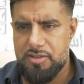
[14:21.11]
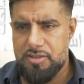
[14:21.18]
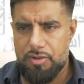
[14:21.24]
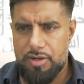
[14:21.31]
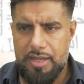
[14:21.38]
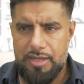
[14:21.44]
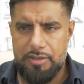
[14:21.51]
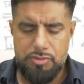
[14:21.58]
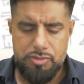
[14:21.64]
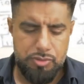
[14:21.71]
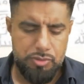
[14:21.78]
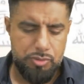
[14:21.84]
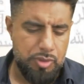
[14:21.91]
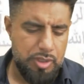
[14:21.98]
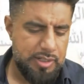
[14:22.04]
are allowed
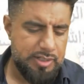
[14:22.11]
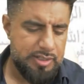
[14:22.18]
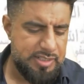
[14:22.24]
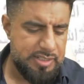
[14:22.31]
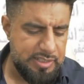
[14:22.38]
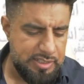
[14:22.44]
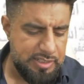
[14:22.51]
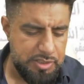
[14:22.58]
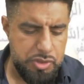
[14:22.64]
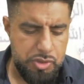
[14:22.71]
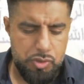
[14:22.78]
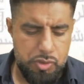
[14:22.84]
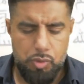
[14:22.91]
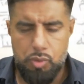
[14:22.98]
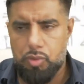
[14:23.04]
to teach
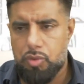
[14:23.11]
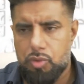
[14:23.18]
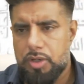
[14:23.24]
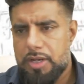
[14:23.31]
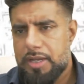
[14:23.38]
or